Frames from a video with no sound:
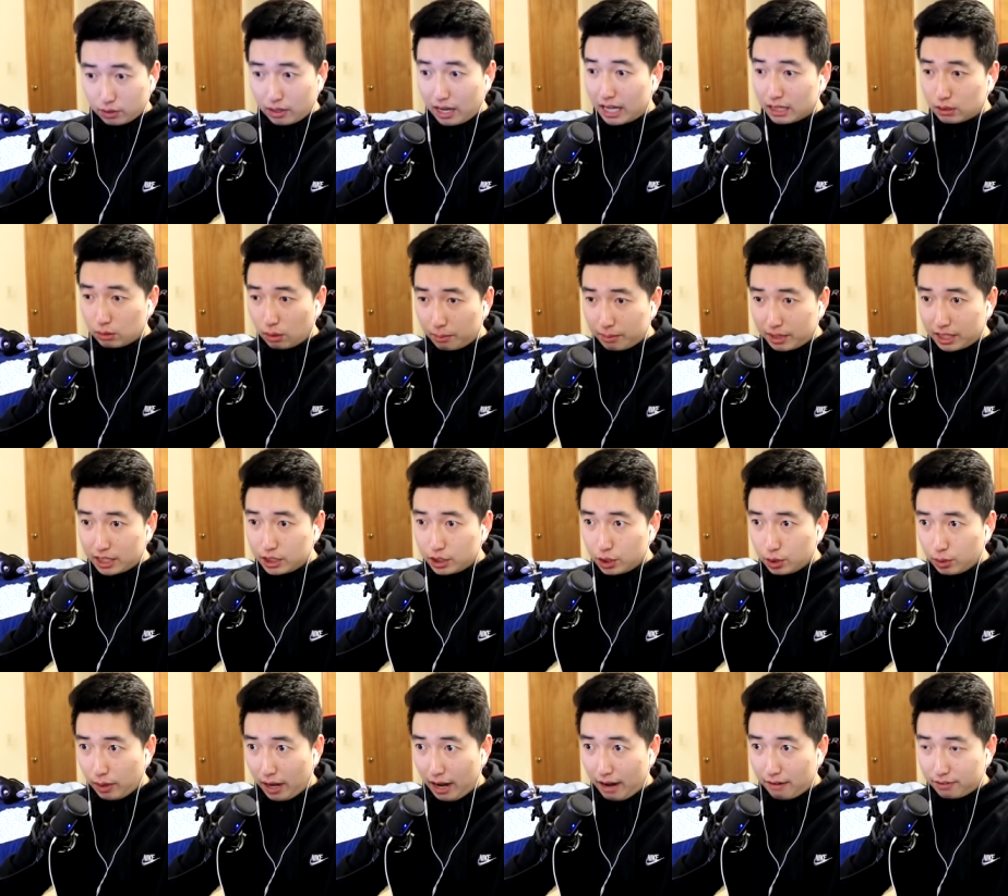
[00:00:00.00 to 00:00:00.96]
guys want me to
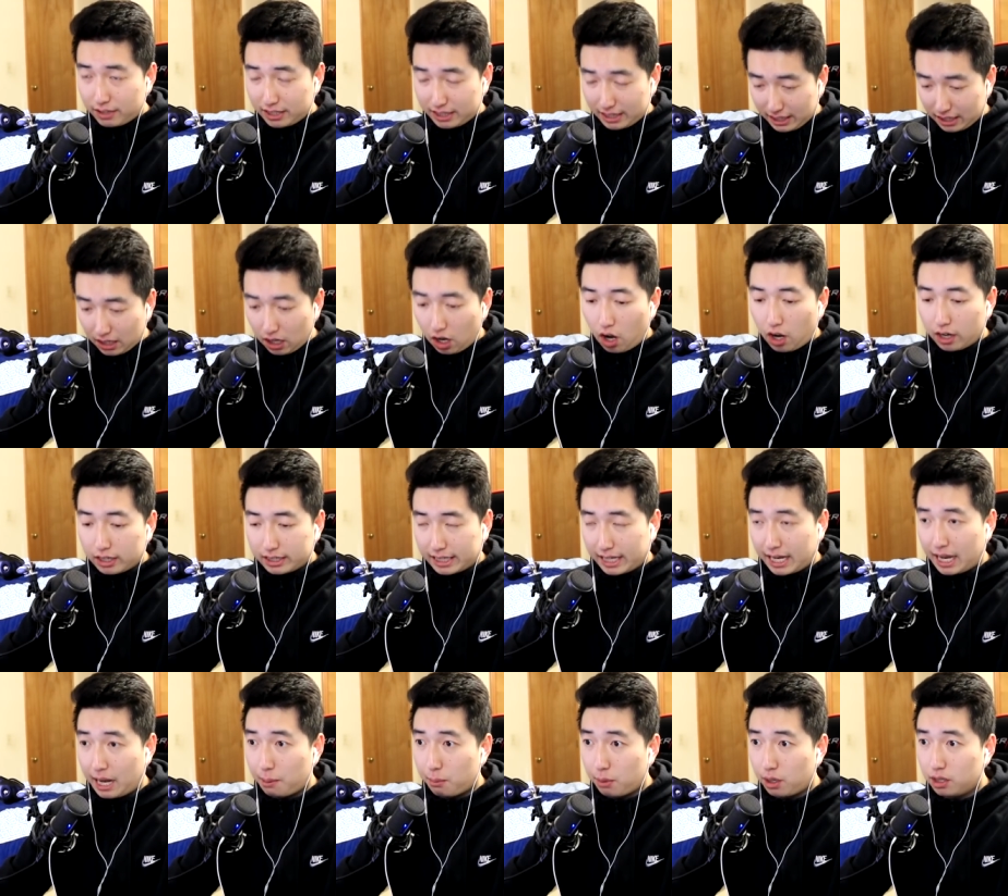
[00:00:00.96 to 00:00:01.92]
do everything on
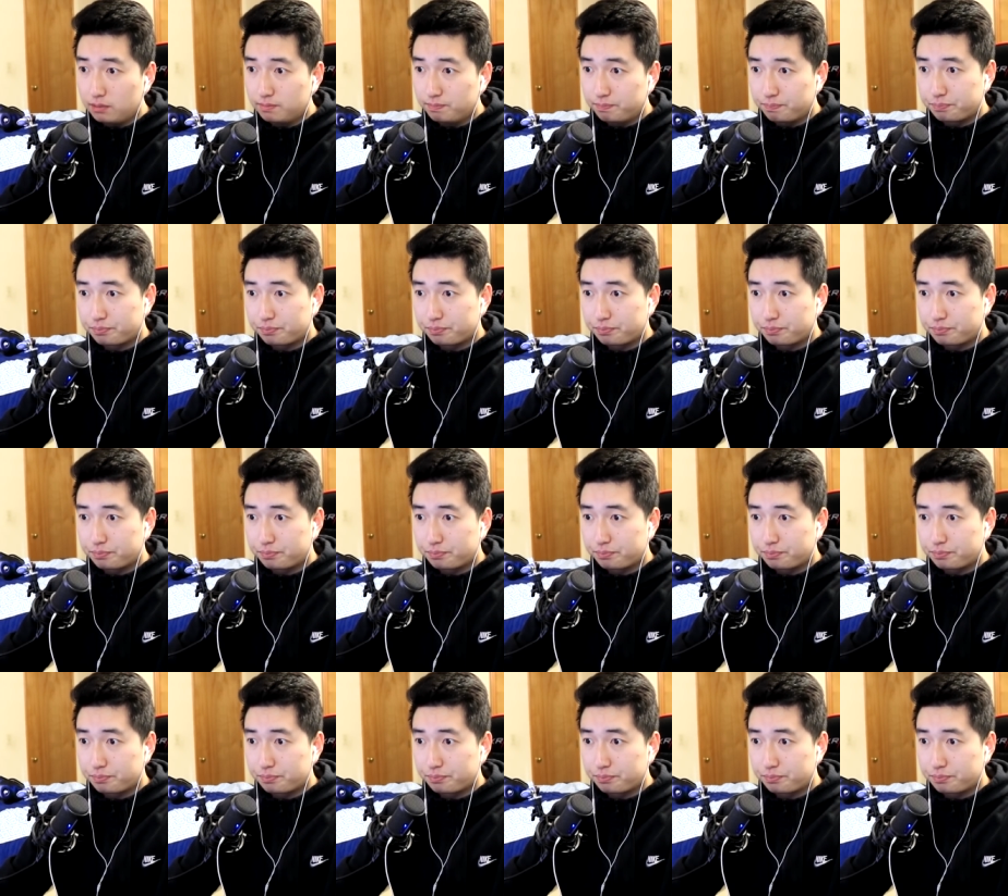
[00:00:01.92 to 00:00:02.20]
camera.